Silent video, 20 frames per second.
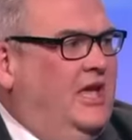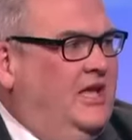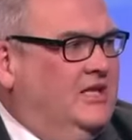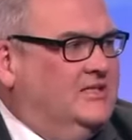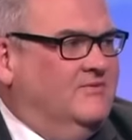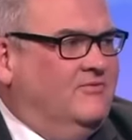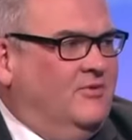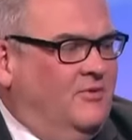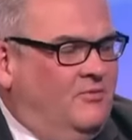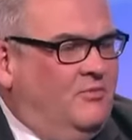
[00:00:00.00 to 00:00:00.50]

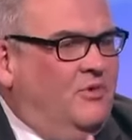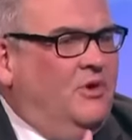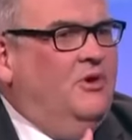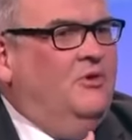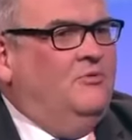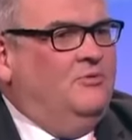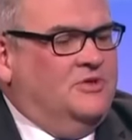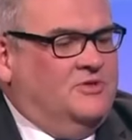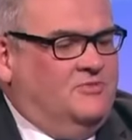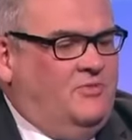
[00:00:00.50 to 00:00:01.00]
Each of them
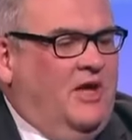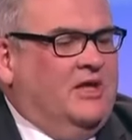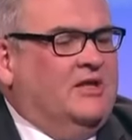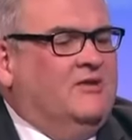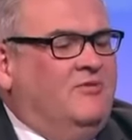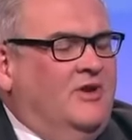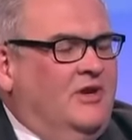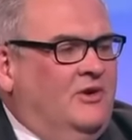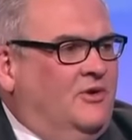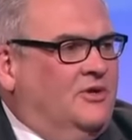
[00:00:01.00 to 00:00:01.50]

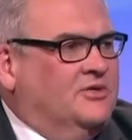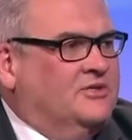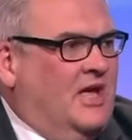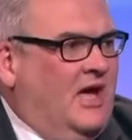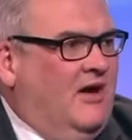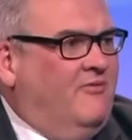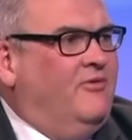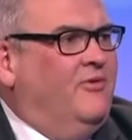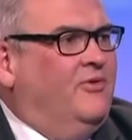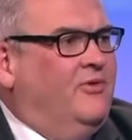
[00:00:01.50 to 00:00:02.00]
respectively lost
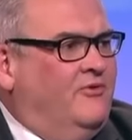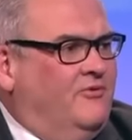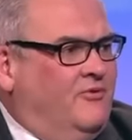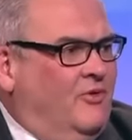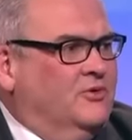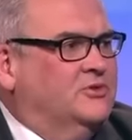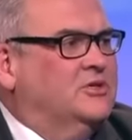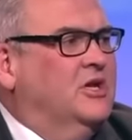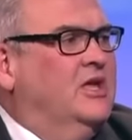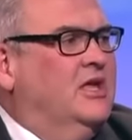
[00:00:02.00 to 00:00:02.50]
half of their
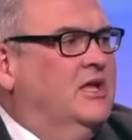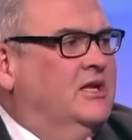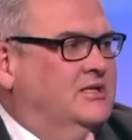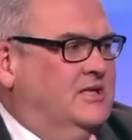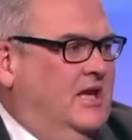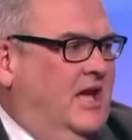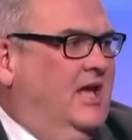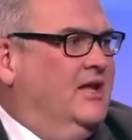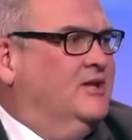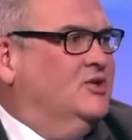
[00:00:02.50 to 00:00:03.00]
votes
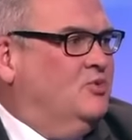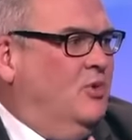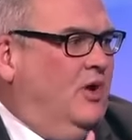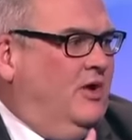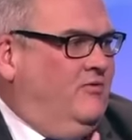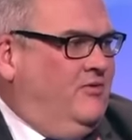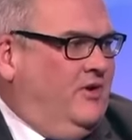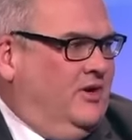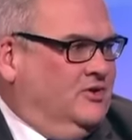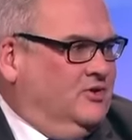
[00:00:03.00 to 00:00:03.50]
10,
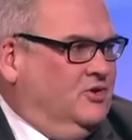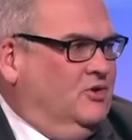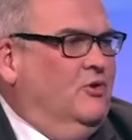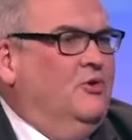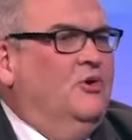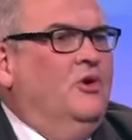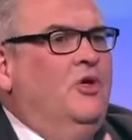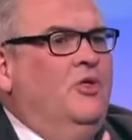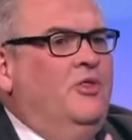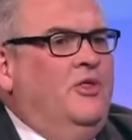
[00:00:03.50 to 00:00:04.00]
12 years
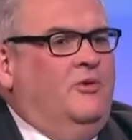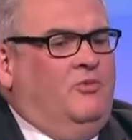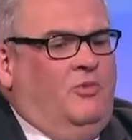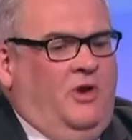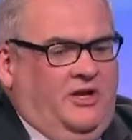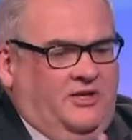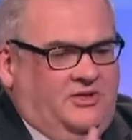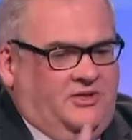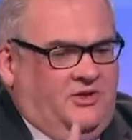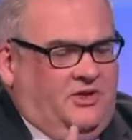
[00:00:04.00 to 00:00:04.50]
ago that
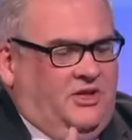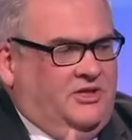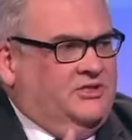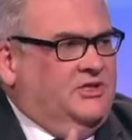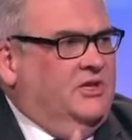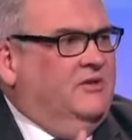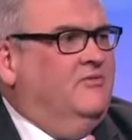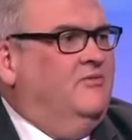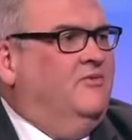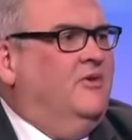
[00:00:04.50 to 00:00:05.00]
went to the
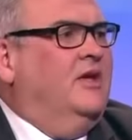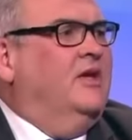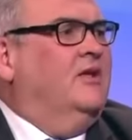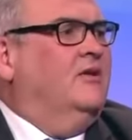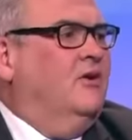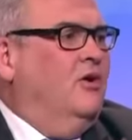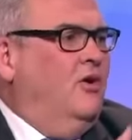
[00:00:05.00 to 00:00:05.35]
Sinn Féin